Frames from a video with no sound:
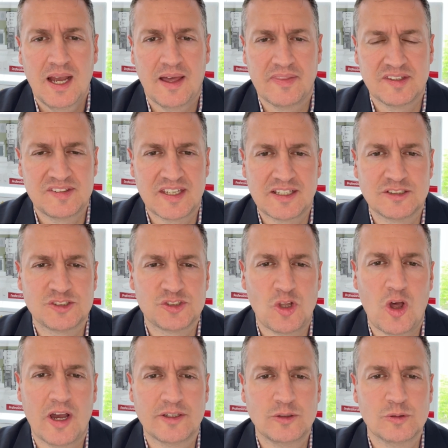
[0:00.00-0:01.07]
The second
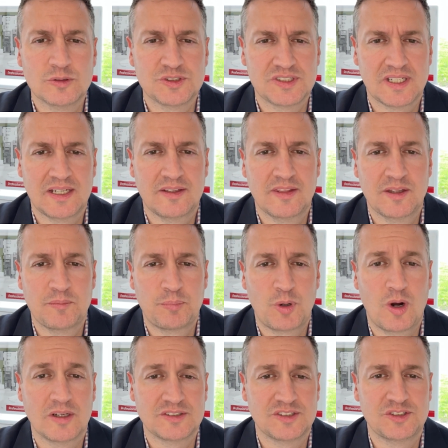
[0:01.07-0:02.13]
slide, you'll see that
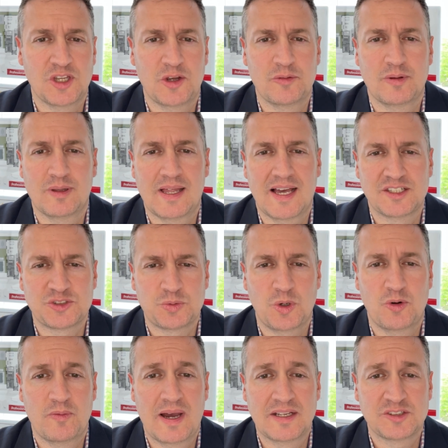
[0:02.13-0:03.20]
prices over the last
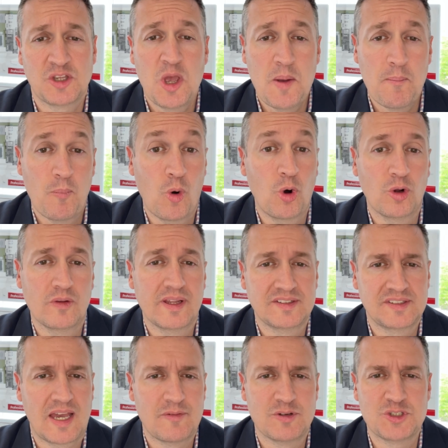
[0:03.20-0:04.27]
12 months more or
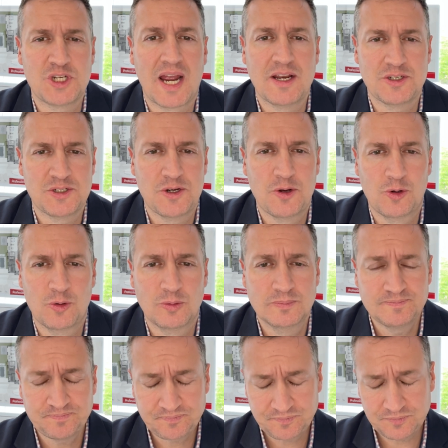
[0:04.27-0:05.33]
less haven't changed at all.